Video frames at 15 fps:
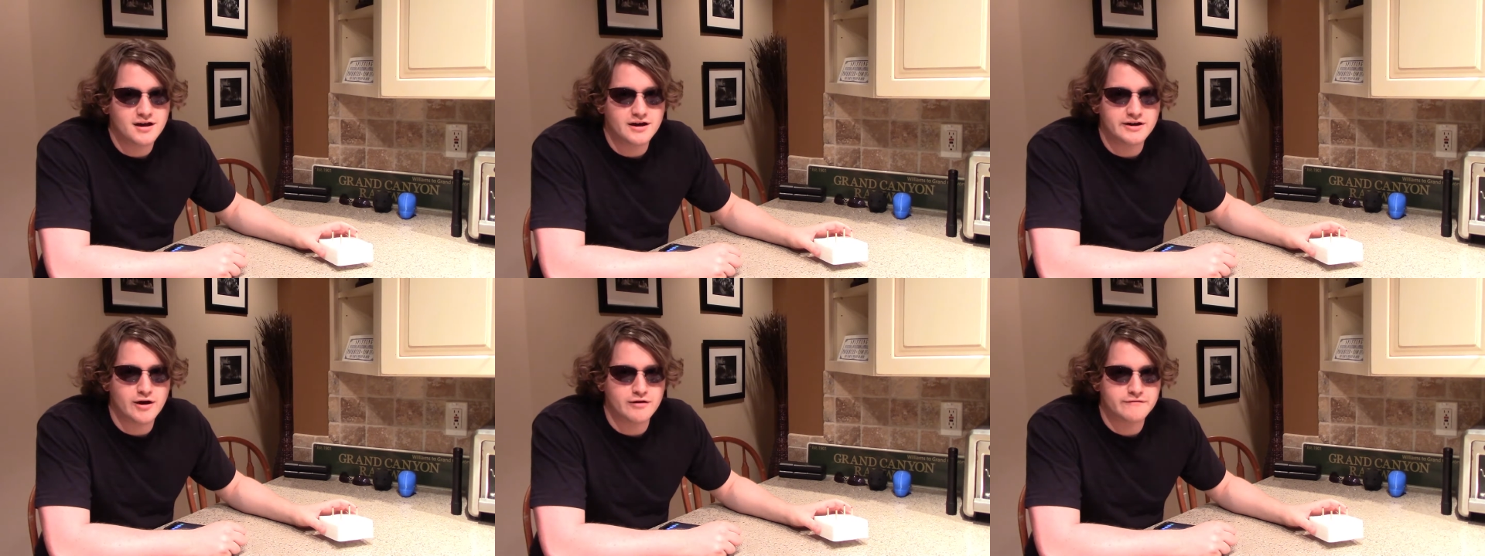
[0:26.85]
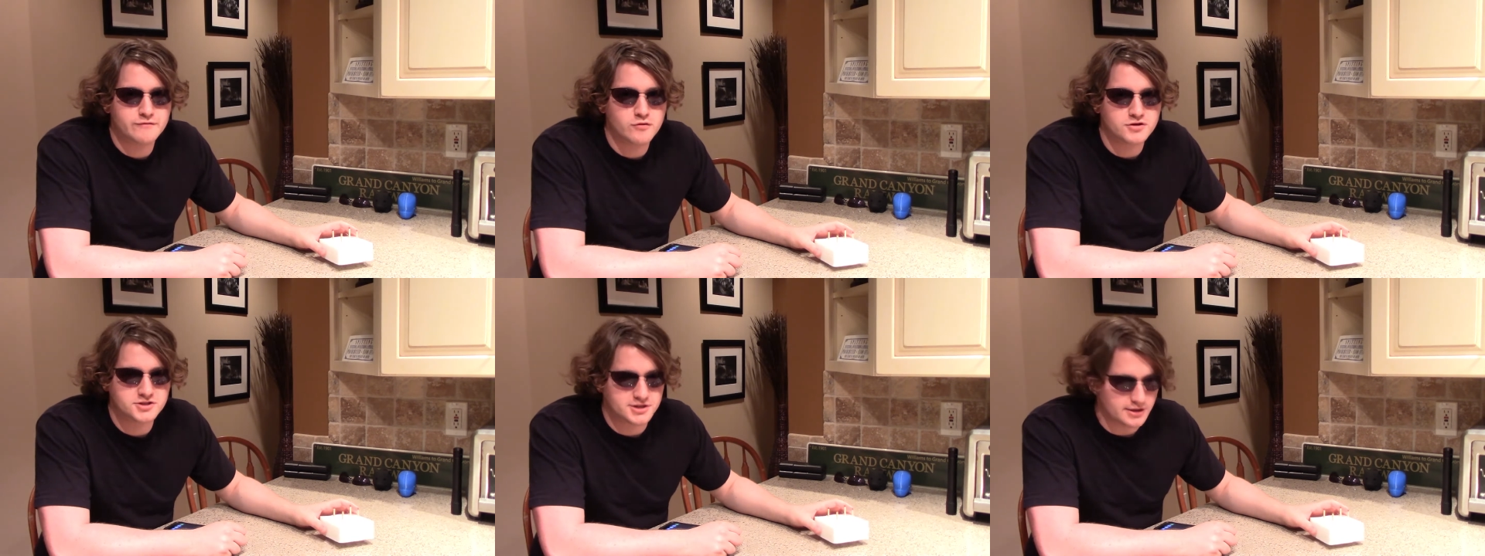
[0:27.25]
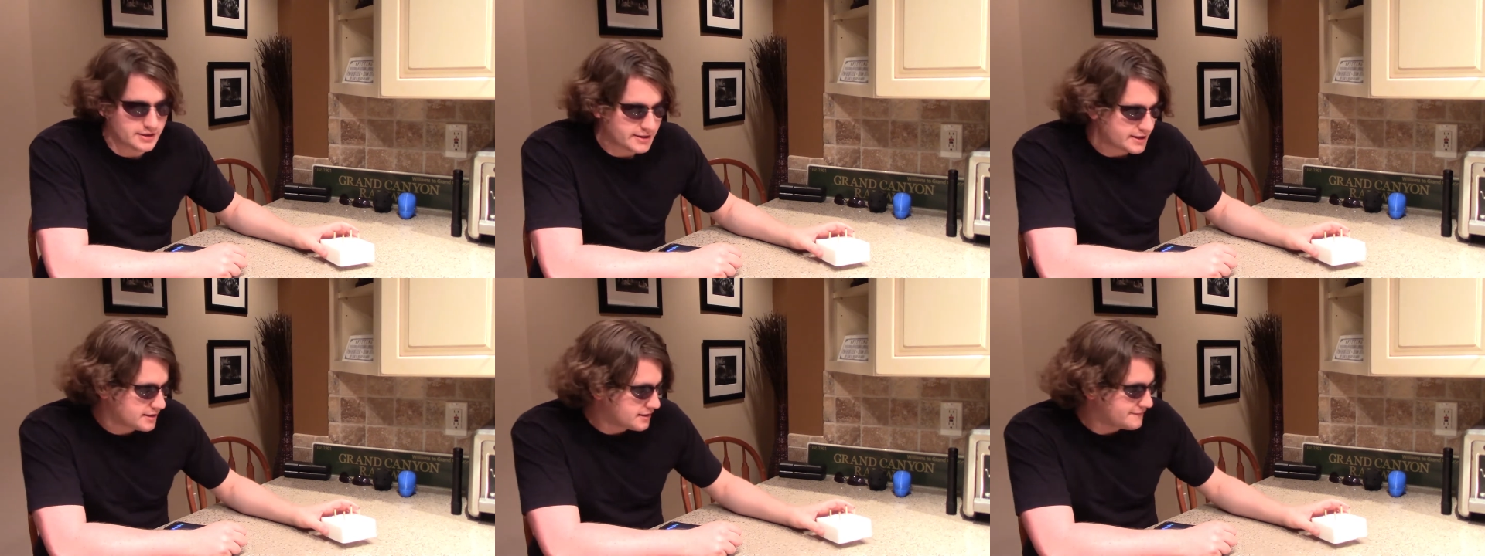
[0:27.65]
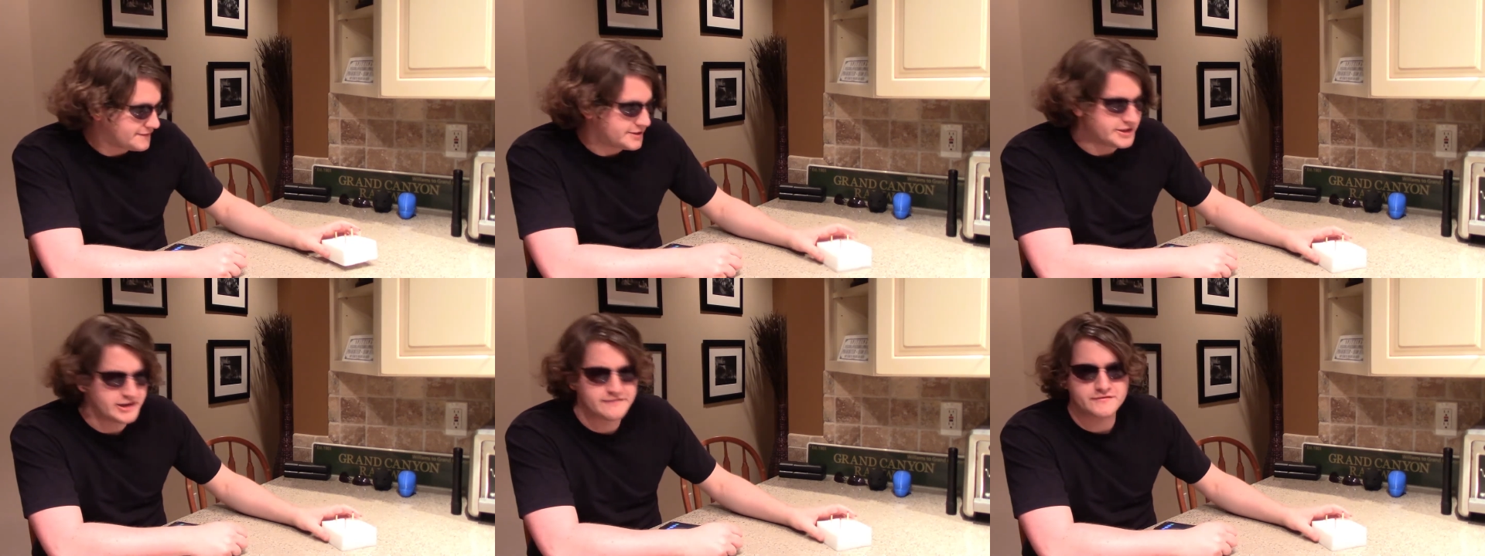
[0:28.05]
Now, unfortunately, if you're
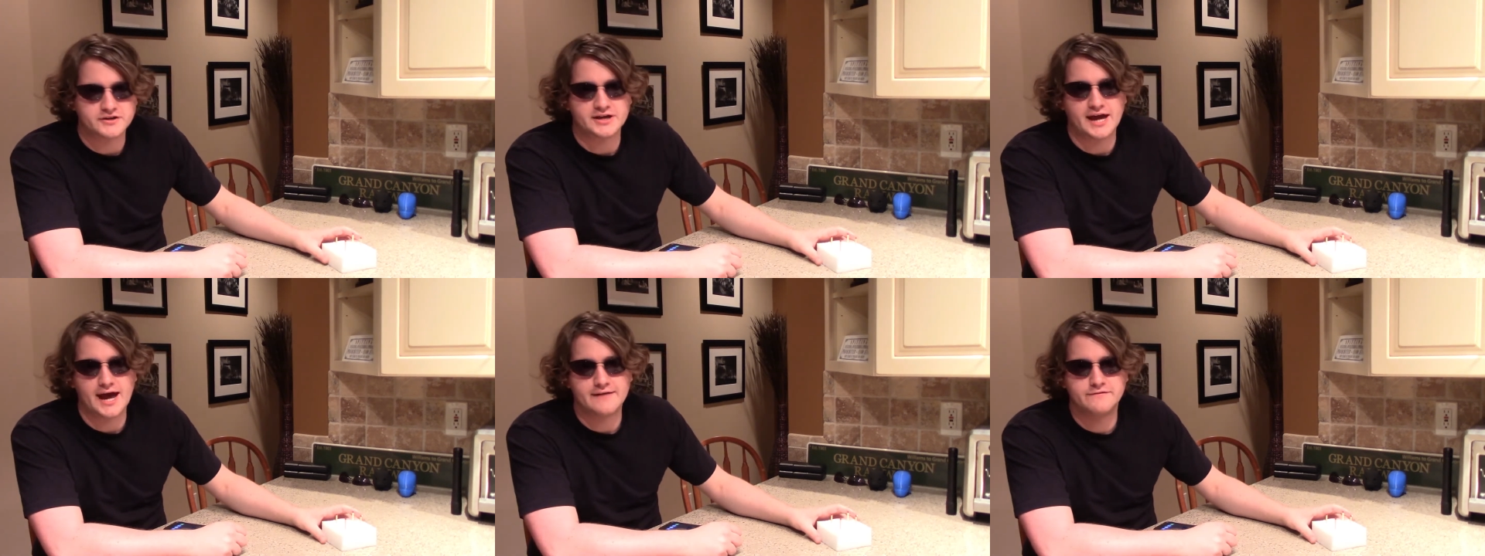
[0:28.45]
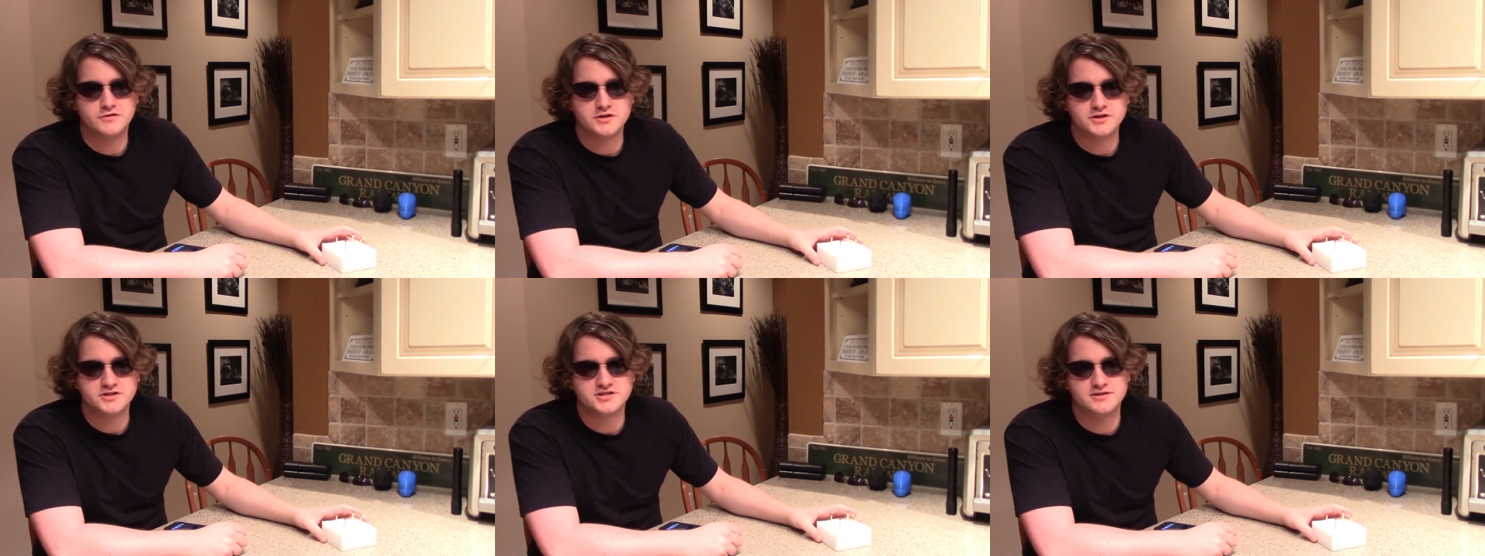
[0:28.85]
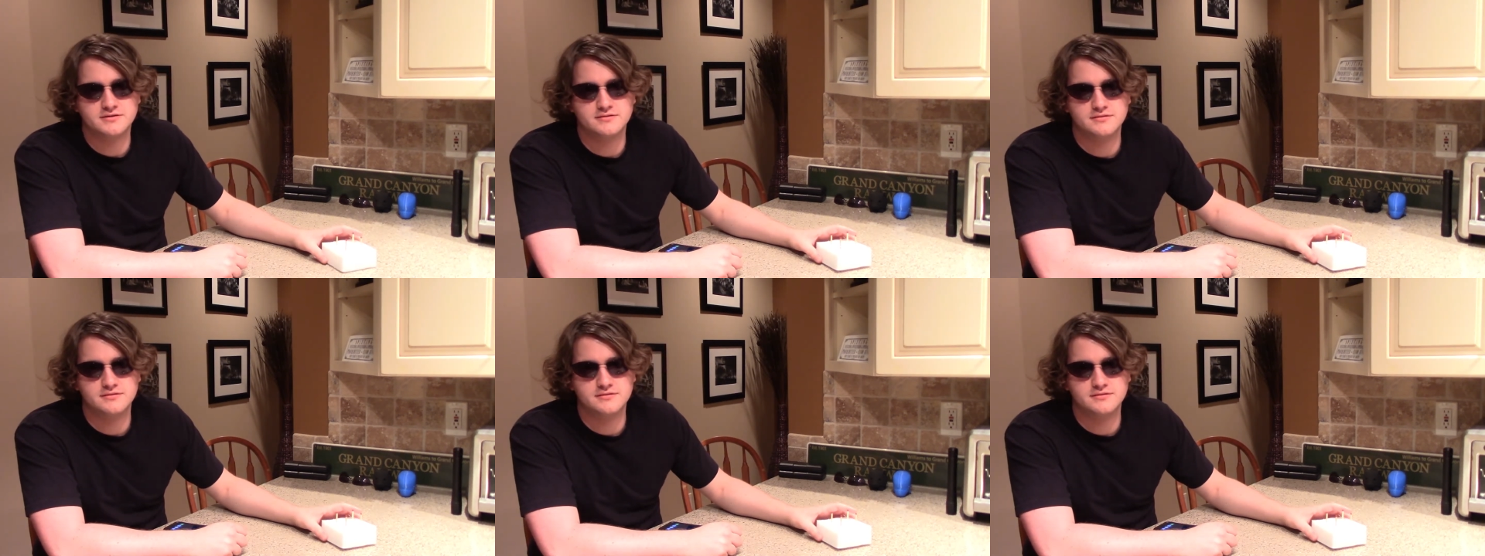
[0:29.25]
here for cat footage,